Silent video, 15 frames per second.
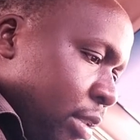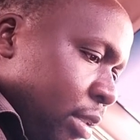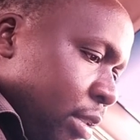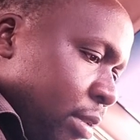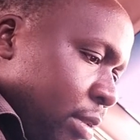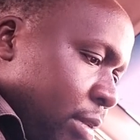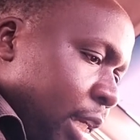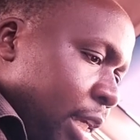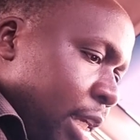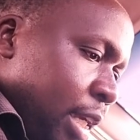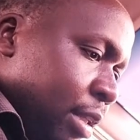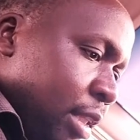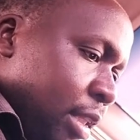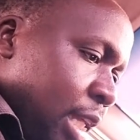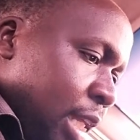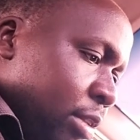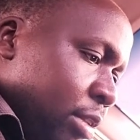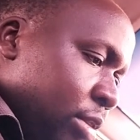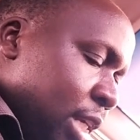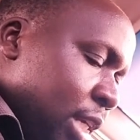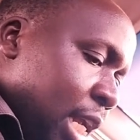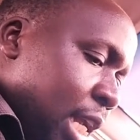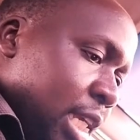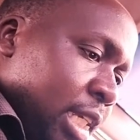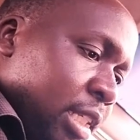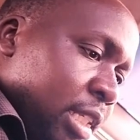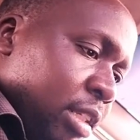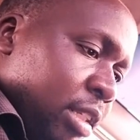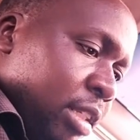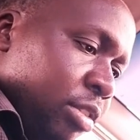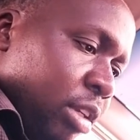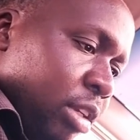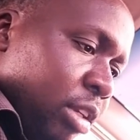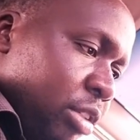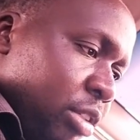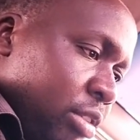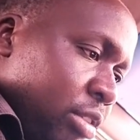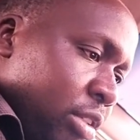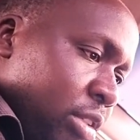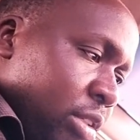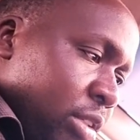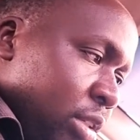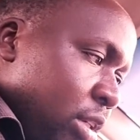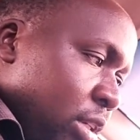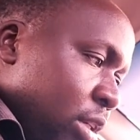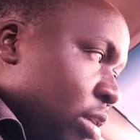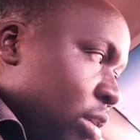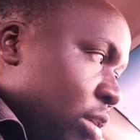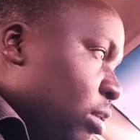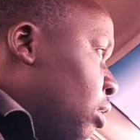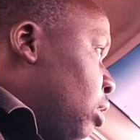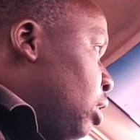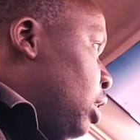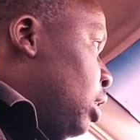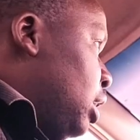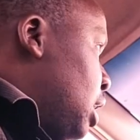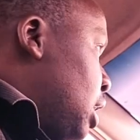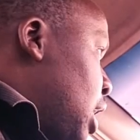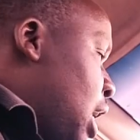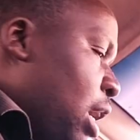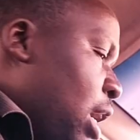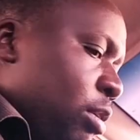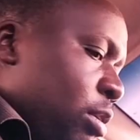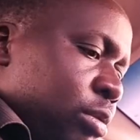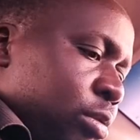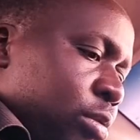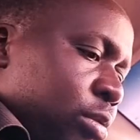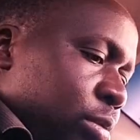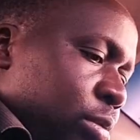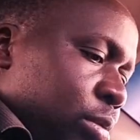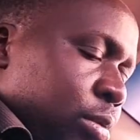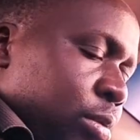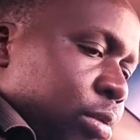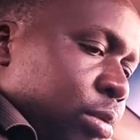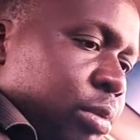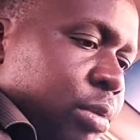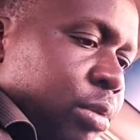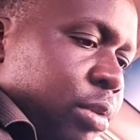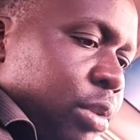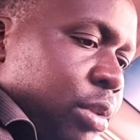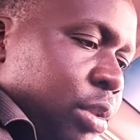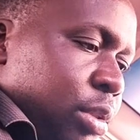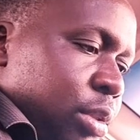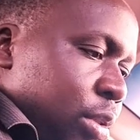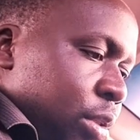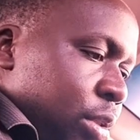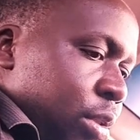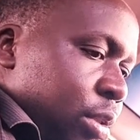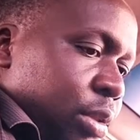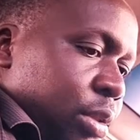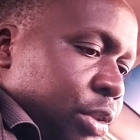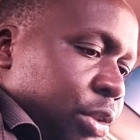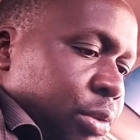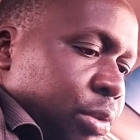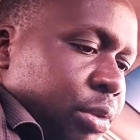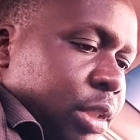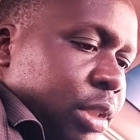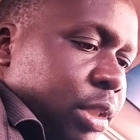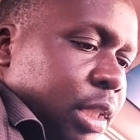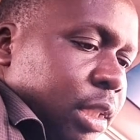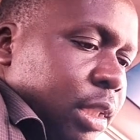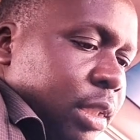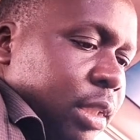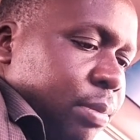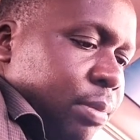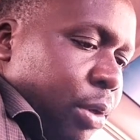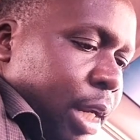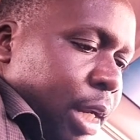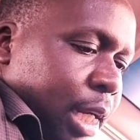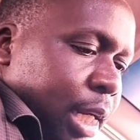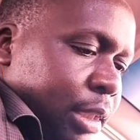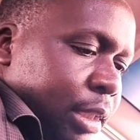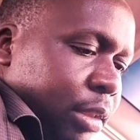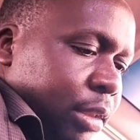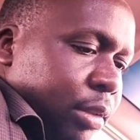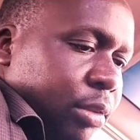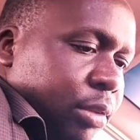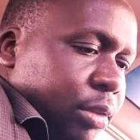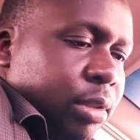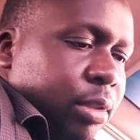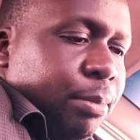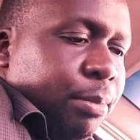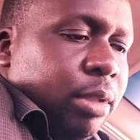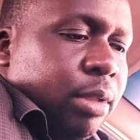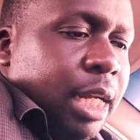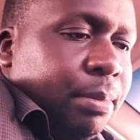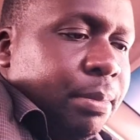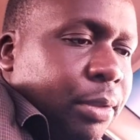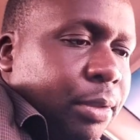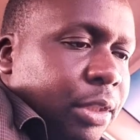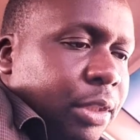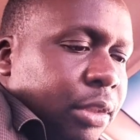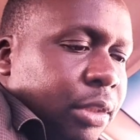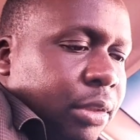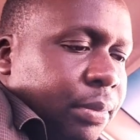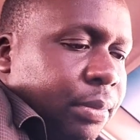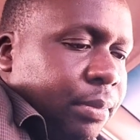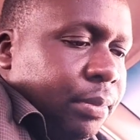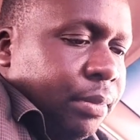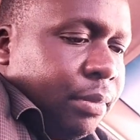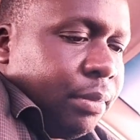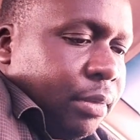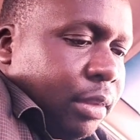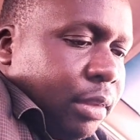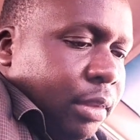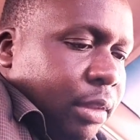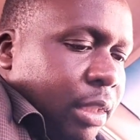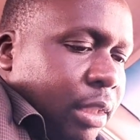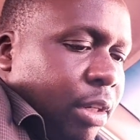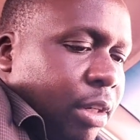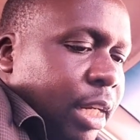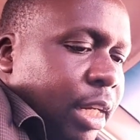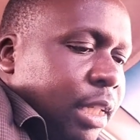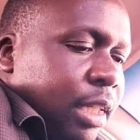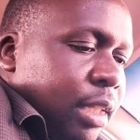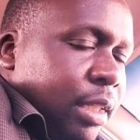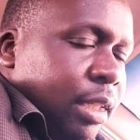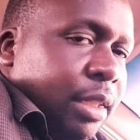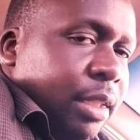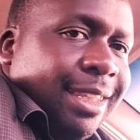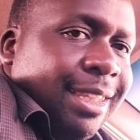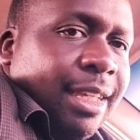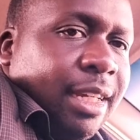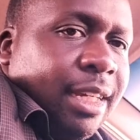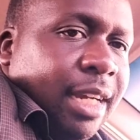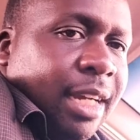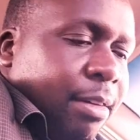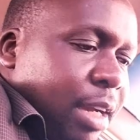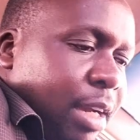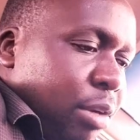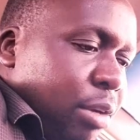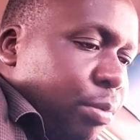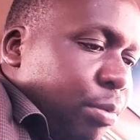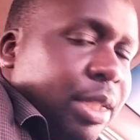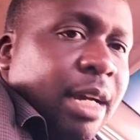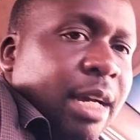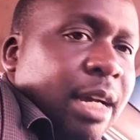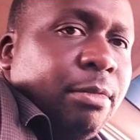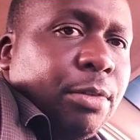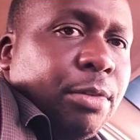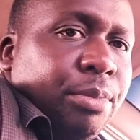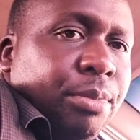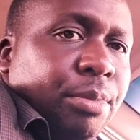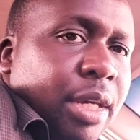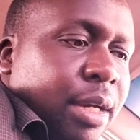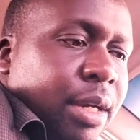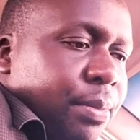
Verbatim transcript: okay that, those are just instructions on how to use this product so up to that point the only thing i can observe from here